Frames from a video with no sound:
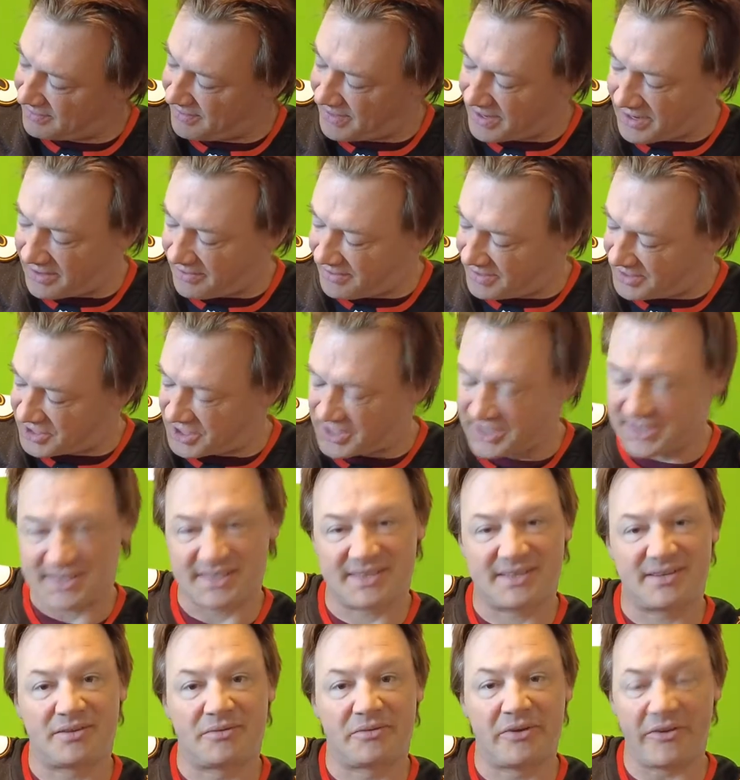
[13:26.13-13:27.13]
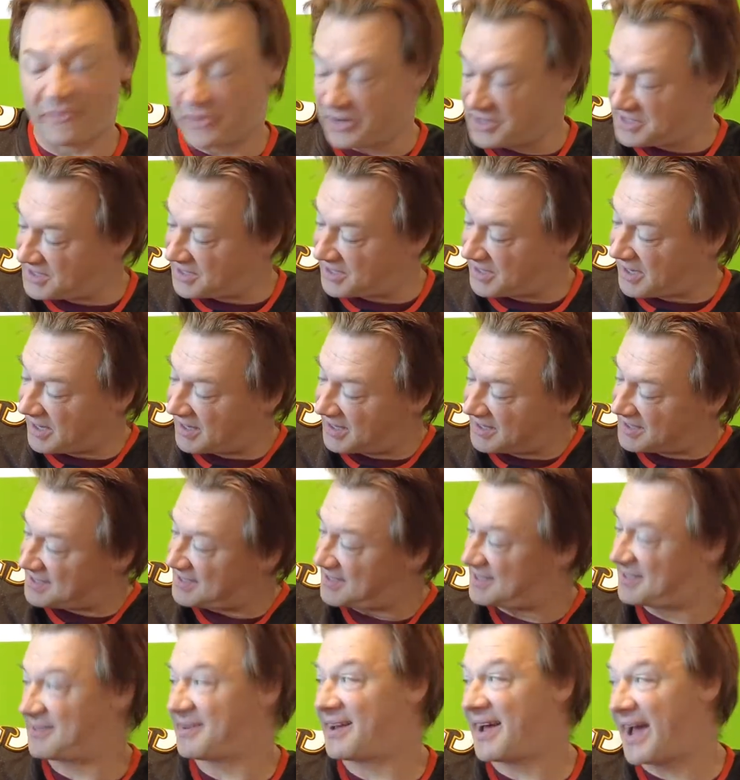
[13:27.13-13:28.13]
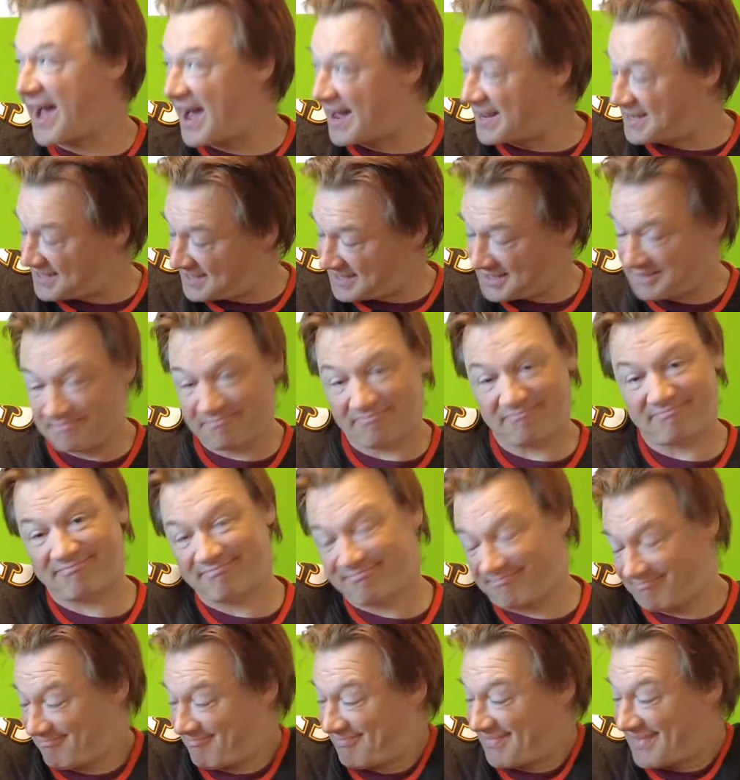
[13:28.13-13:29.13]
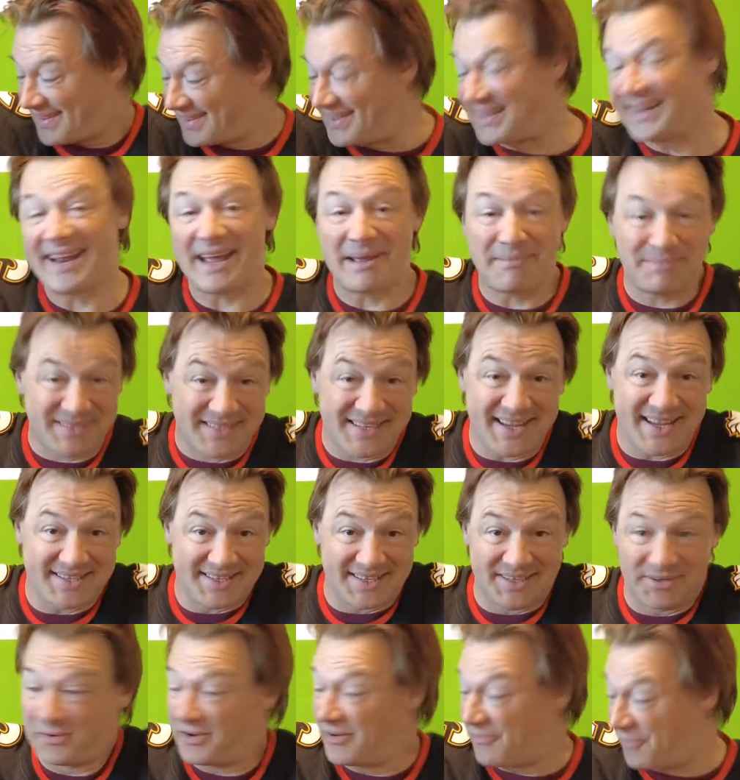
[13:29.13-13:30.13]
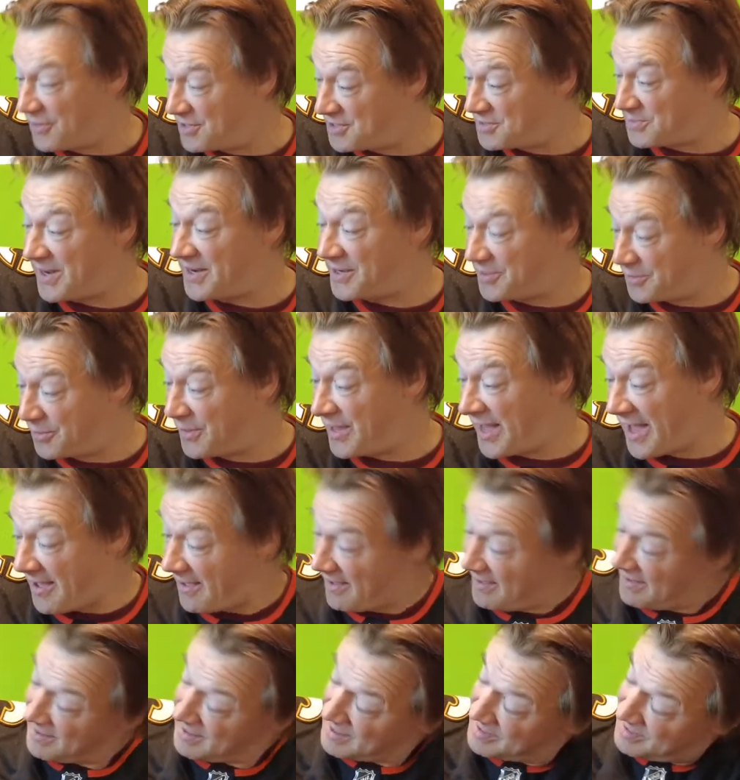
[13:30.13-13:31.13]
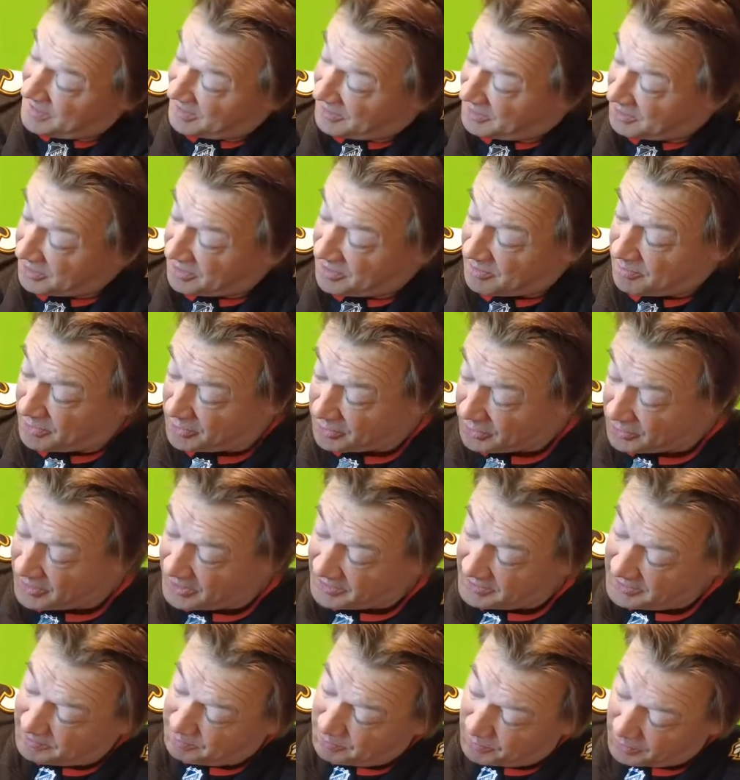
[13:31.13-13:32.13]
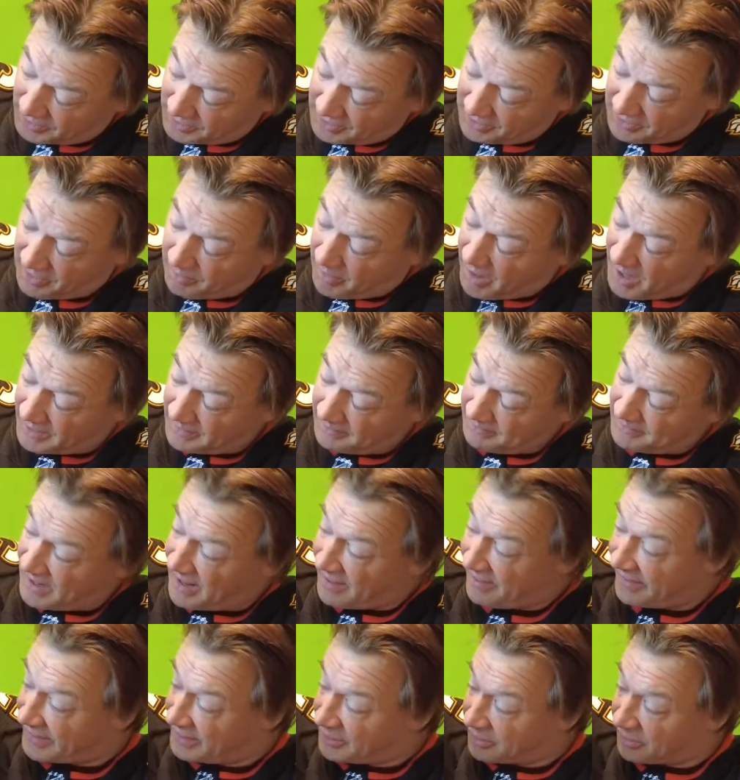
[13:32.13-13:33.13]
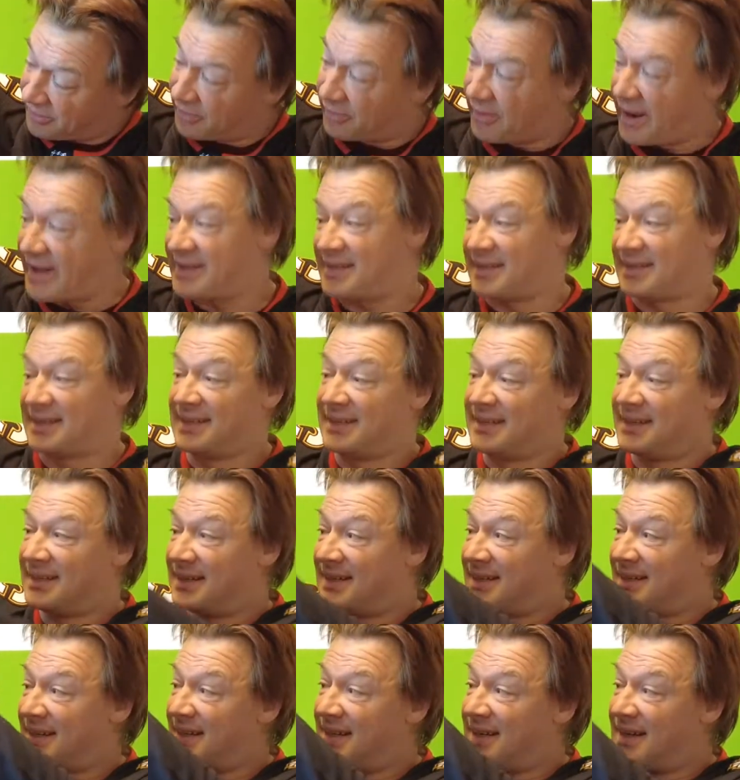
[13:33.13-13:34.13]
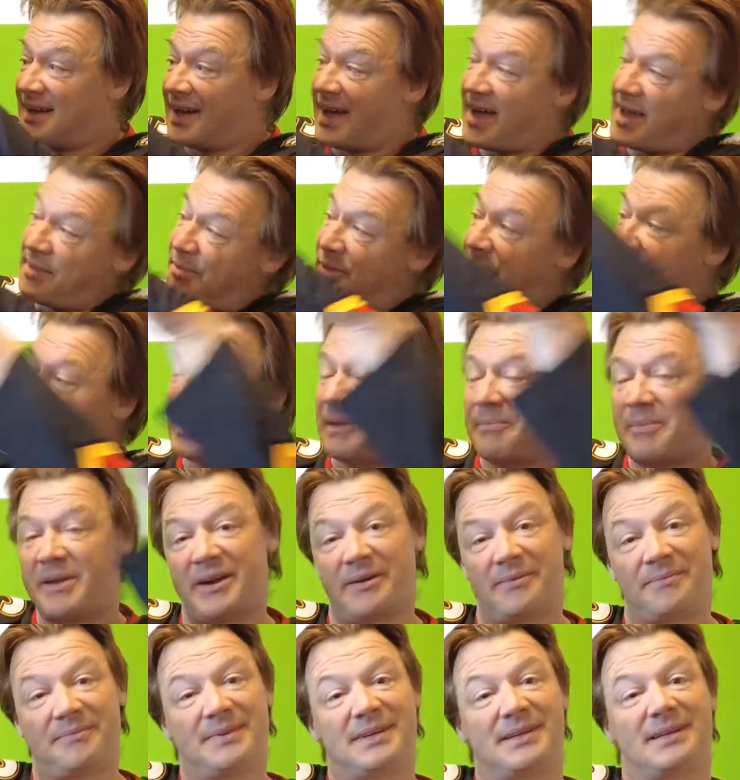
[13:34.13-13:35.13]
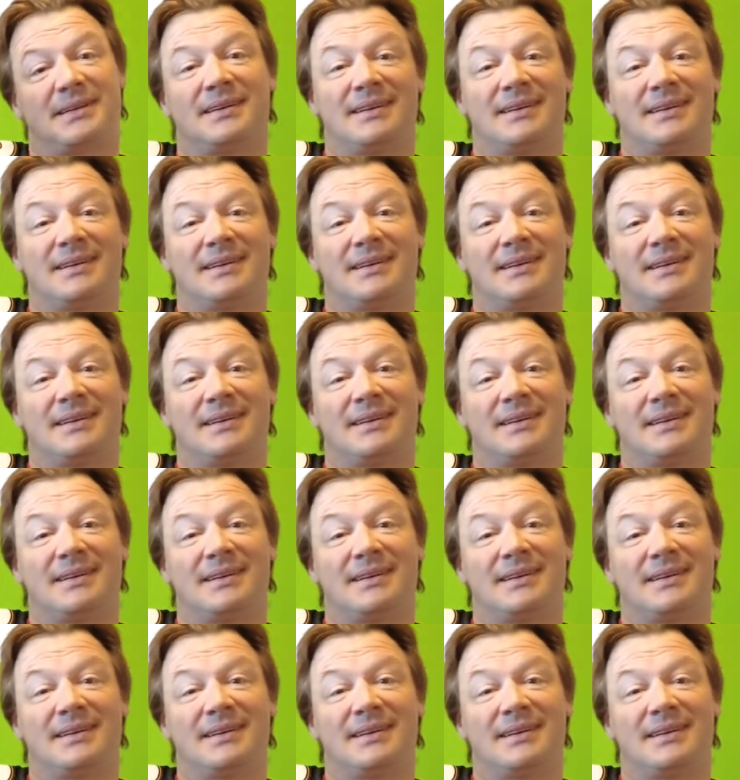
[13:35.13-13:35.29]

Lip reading: There they just reversed the colors, as the name says it, reverse retro, yeah. They took the blue and put it to the bottom, and they took the red and put it up here.